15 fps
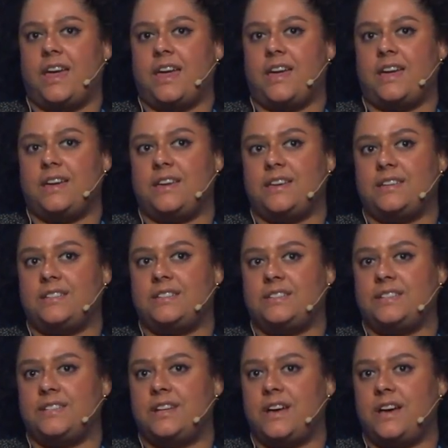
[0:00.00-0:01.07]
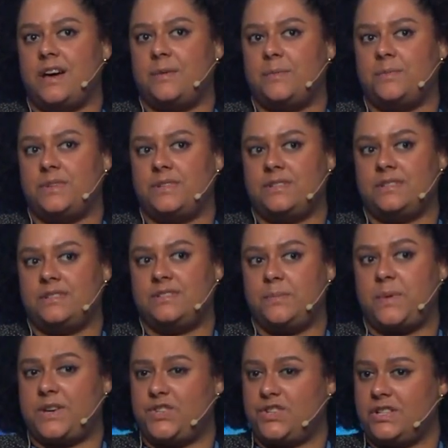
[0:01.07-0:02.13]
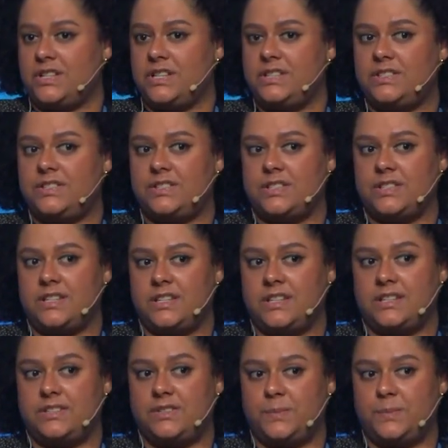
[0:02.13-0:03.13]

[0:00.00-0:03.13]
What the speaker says: And I'm a specialist in a